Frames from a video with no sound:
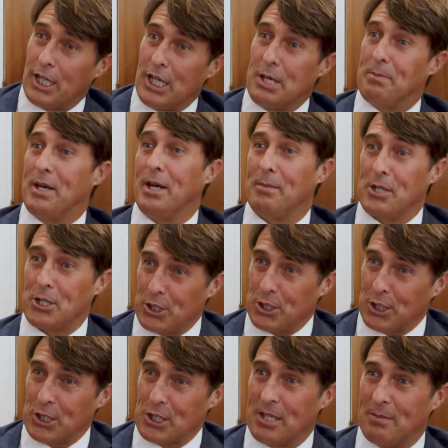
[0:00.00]
get you a pair. I'll make sure you've
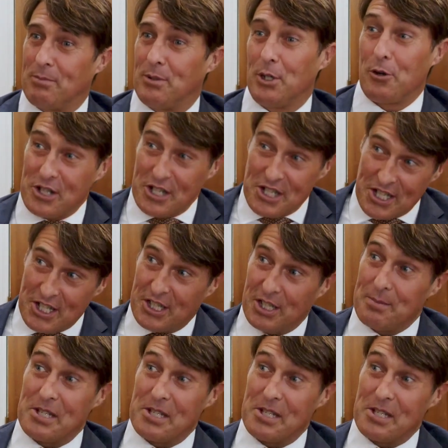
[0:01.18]
got some. Lawrence is in them.